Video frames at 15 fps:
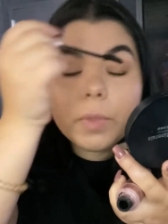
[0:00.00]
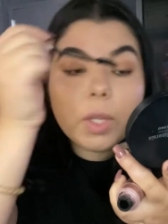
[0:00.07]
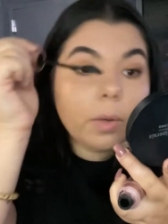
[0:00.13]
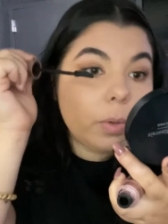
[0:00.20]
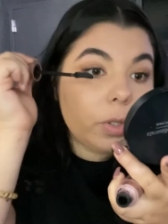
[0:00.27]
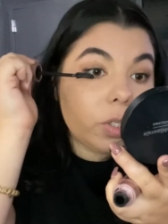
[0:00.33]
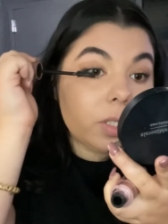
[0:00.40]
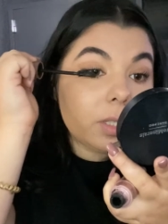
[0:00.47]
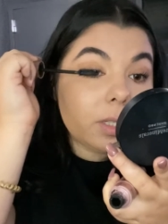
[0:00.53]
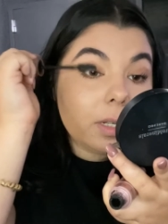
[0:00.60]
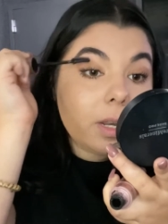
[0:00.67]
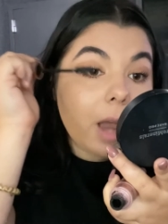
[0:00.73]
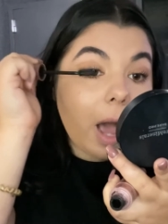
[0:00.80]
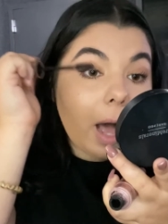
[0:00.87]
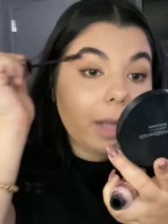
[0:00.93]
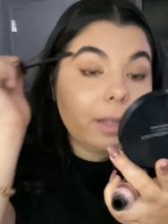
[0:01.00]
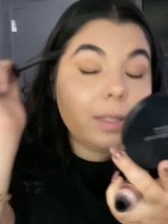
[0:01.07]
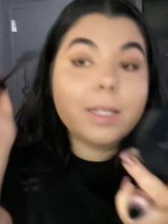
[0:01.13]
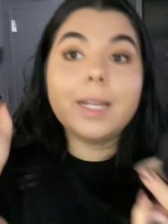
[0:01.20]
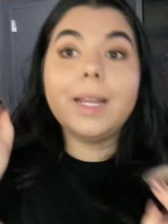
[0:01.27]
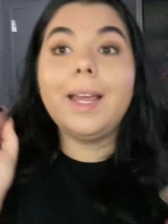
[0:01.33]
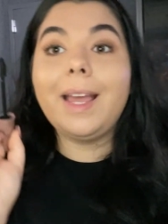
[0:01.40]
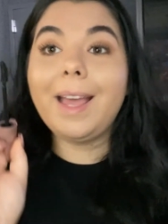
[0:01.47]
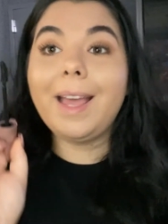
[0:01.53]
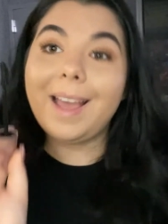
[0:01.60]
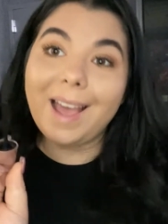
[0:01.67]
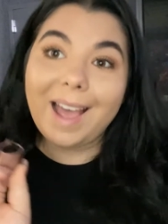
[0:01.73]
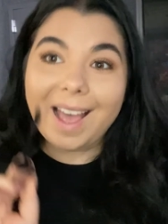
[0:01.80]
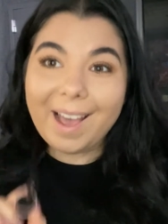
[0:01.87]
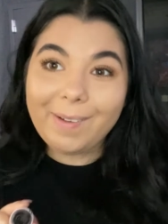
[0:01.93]
which is not
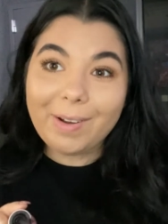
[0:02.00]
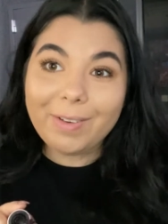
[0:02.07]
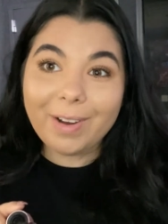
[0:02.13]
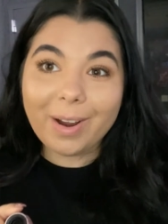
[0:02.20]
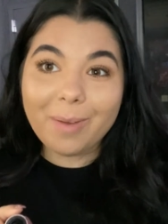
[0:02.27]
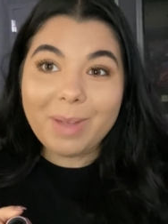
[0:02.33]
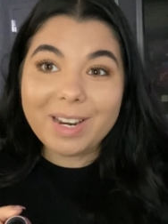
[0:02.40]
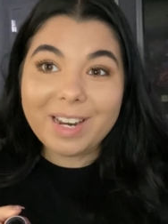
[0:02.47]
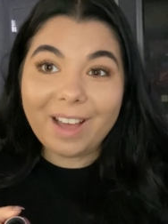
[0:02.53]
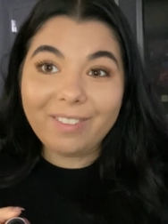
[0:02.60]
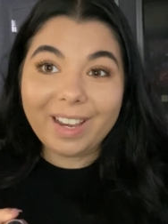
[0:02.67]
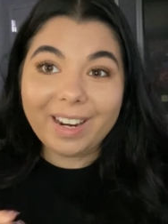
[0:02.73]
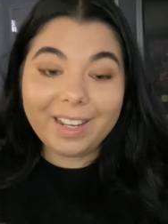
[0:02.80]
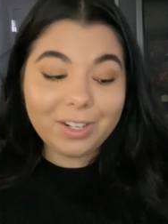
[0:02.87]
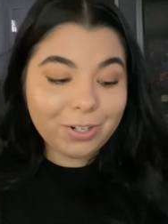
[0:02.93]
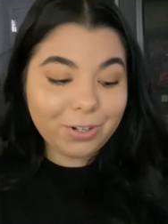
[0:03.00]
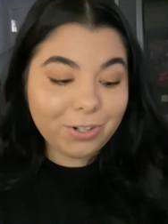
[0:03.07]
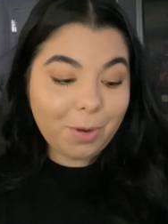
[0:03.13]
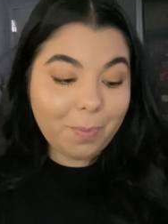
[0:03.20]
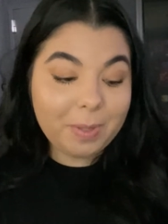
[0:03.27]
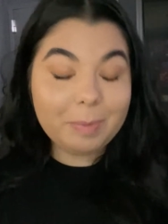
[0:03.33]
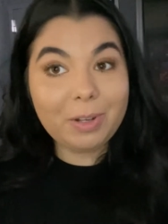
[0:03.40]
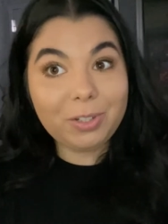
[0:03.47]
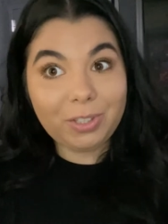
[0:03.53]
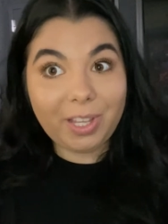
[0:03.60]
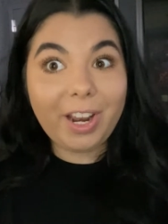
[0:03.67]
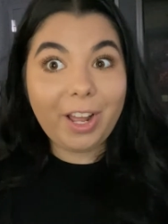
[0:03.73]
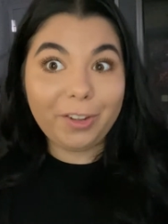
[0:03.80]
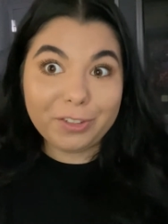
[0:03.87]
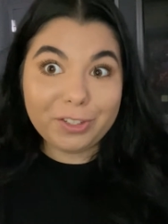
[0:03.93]
how I recommend having an internship, especially
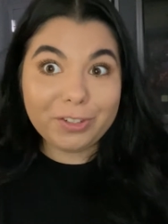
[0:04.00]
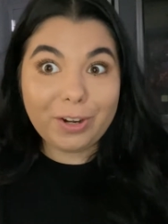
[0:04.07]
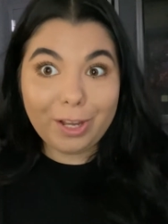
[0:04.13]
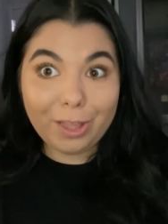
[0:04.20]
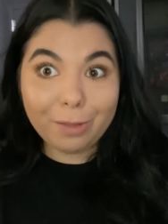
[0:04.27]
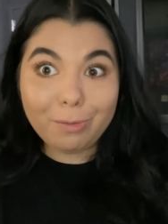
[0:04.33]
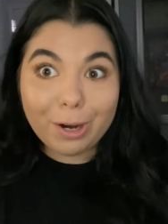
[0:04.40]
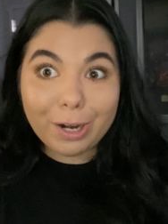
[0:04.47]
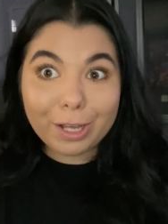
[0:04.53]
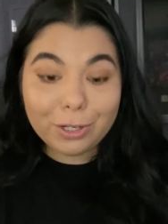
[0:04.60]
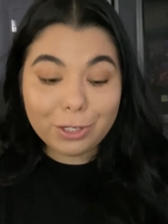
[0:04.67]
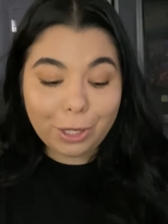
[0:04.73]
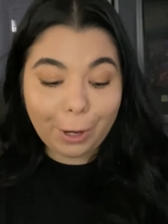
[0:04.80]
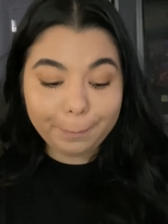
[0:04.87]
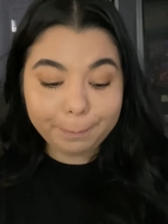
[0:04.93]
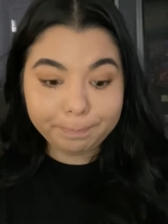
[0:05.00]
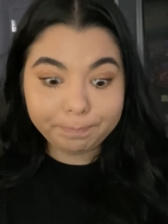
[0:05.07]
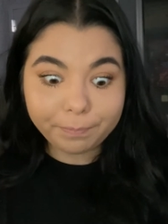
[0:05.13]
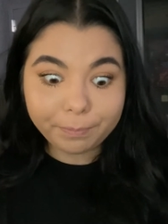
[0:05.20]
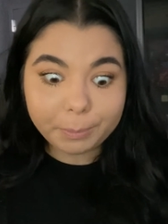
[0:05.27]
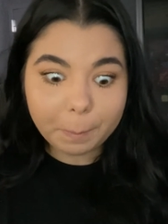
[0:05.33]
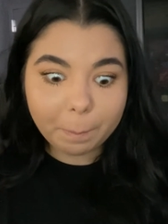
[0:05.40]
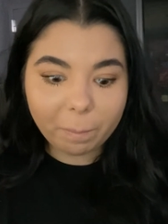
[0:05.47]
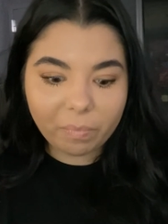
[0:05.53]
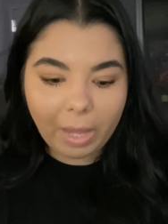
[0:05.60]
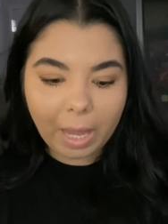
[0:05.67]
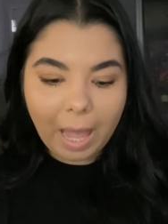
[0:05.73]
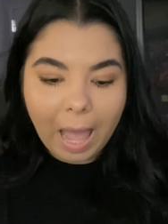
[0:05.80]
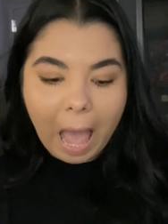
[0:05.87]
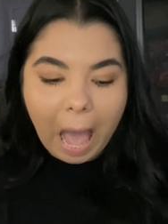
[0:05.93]
at Elvis Duran the morning show.
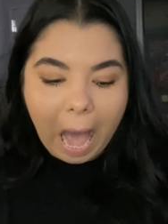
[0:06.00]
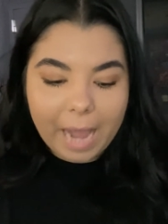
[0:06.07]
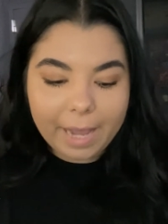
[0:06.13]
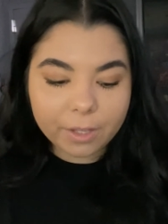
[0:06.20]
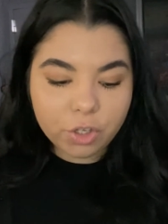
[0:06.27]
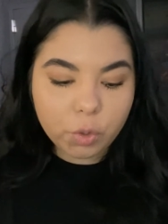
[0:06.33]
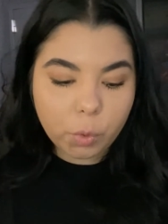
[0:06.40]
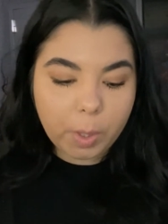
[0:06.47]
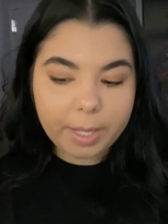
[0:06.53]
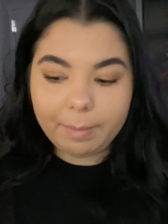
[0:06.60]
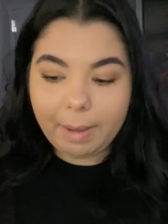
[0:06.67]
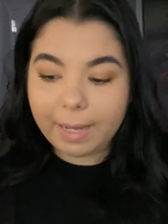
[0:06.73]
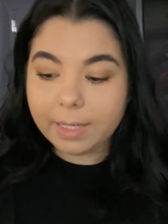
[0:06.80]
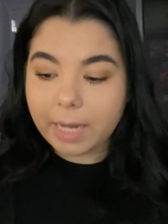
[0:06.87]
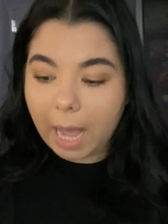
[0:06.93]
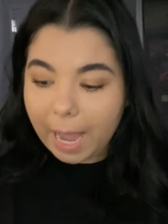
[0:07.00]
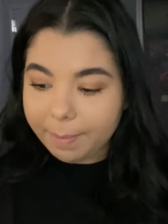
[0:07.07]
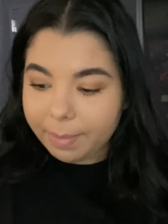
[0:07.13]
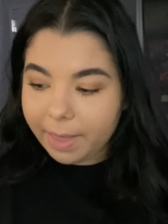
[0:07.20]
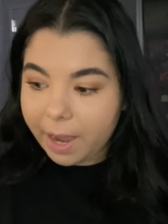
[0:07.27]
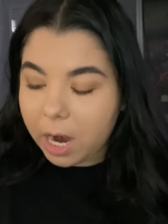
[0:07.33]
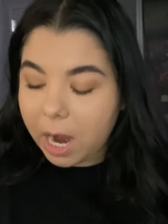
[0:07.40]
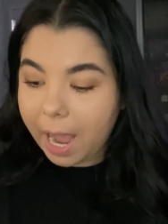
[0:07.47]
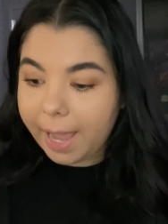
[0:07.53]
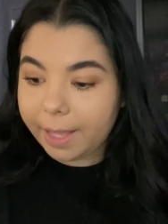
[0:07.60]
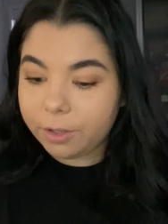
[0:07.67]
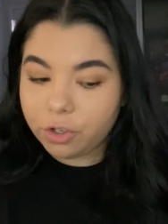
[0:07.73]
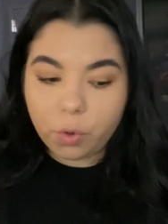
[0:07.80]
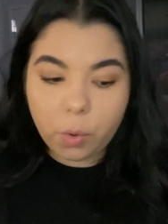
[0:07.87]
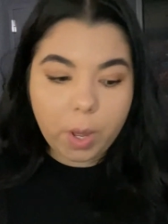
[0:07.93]
I enjoyed my time there. I
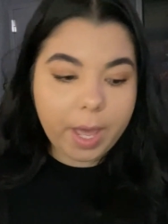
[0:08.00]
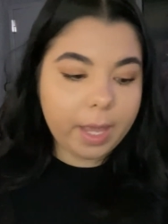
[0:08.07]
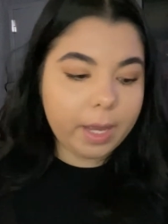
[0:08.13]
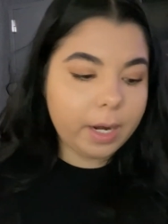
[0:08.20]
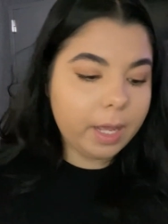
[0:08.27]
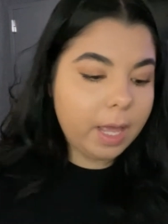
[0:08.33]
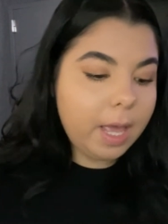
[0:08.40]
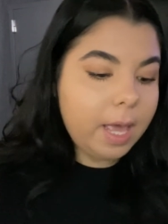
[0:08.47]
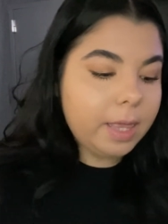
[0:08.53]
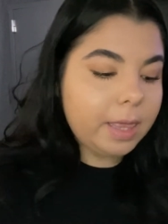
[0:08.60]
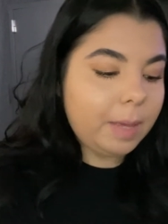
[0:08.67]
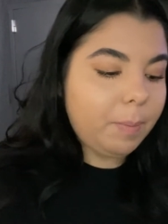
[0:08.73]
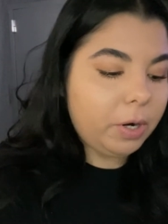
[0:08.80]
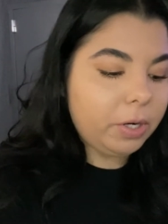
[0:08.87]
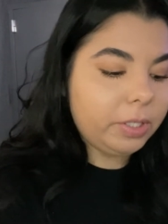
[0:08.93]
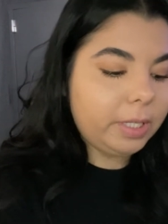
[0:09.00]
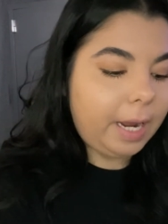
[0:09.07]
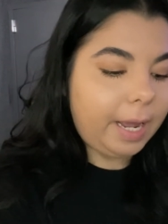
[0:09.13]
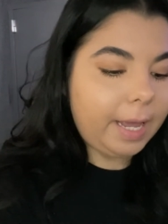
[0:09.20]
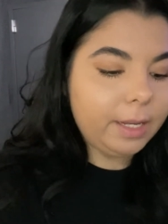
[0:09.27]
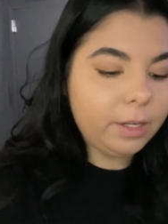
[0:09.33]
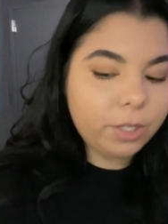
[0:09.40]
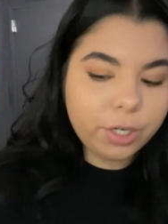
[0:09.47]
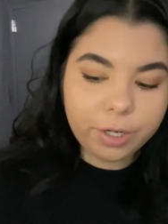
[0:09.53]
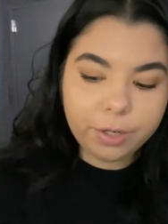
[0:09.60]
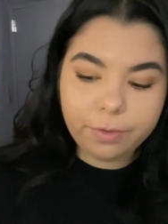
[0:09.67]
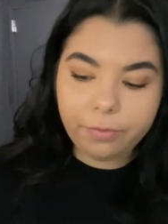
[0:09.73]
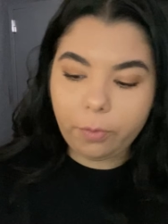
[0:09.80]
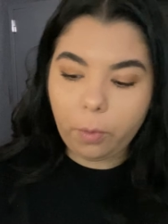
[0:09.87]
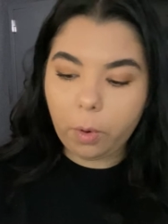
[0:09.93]
enjoyed the person I
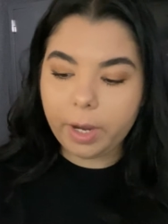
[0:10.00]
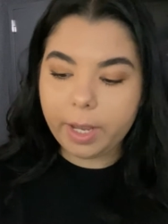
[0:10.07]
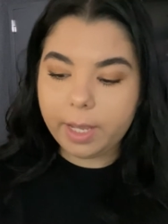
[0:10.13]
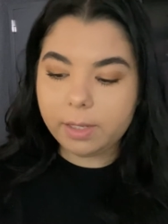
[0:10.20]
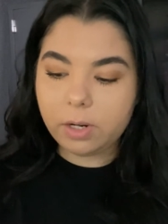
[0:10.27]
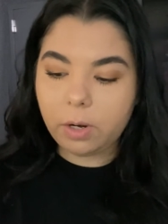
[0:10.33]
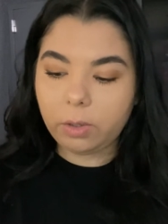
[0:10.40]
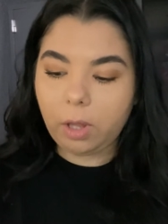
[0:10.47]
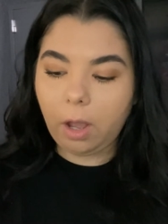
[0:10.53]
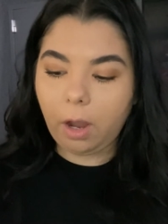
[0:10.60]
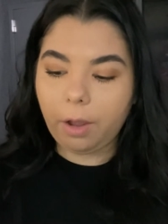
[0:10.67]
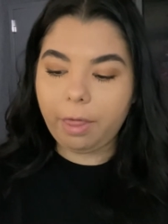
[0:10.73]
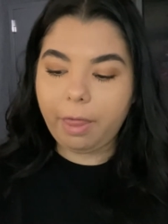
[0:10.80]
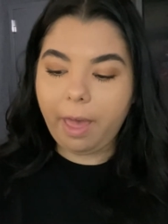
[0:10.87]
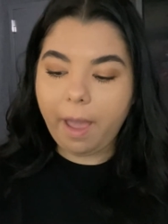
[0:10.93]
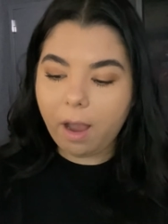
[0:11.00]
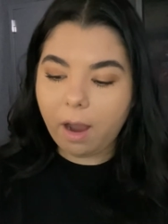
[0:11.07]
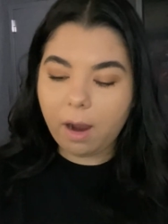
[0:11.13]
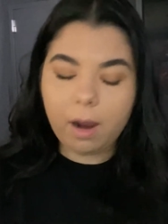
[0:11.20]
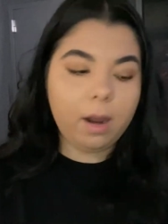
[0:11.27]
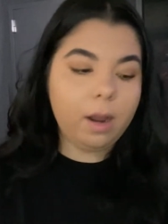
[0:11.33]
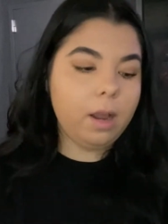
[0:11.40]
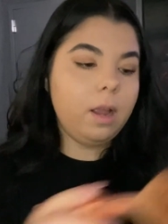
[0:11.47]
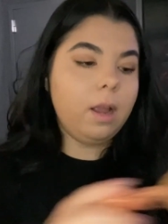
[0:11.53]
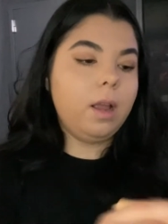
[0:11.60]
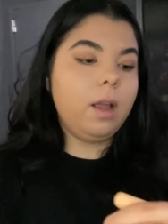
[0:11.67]
interned for. He's no longer there.